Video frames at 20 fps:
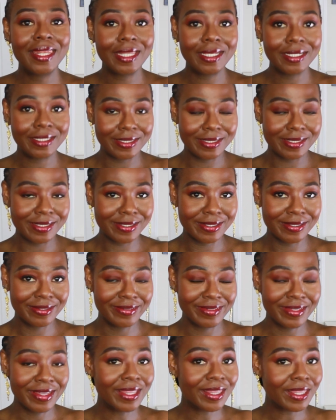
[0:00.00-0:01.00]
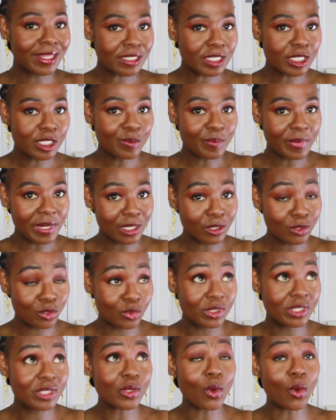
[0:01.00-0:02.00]
Ladies, this is back to
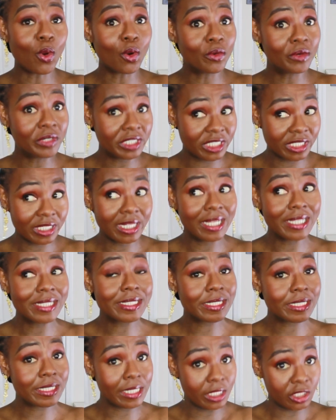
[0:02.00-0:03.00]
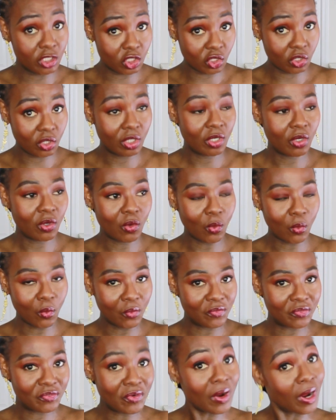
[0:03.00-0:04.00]
its original stage
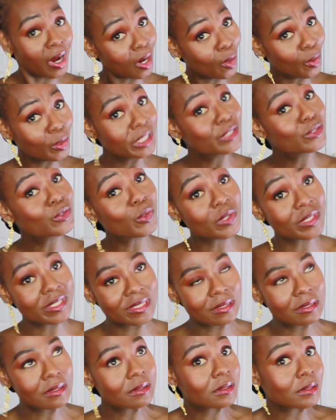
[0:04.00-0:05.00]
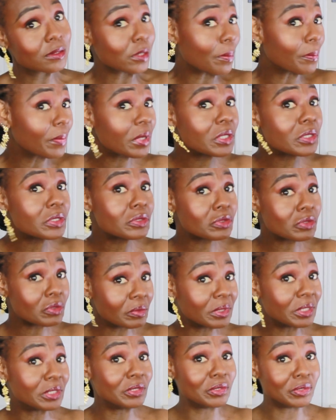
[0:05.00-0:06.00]
of how it was supposed to
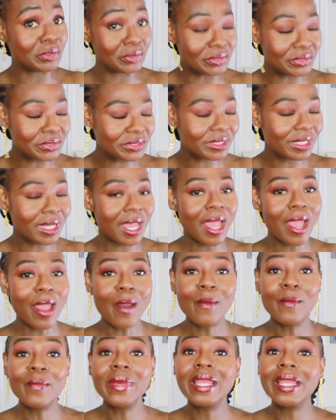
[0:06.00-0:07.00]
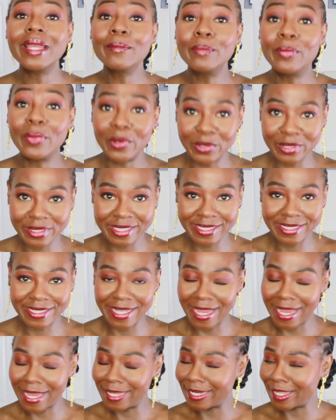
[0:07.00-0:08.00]
be used, but
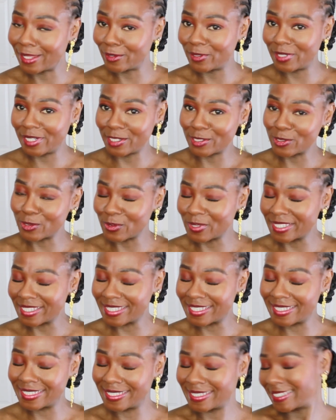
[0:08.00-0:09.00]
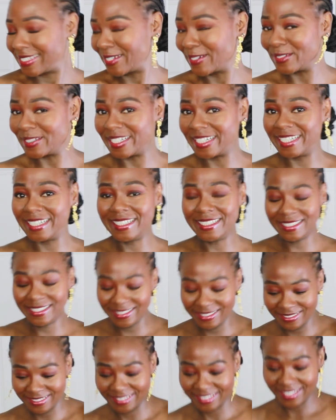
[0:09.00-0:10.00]
in another twist. All right,
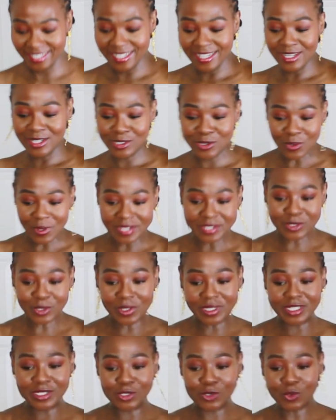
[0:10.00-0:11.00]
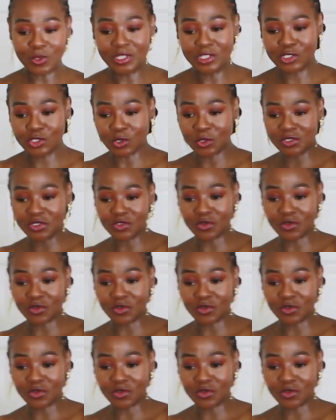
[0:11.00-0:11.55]
so I turned into a short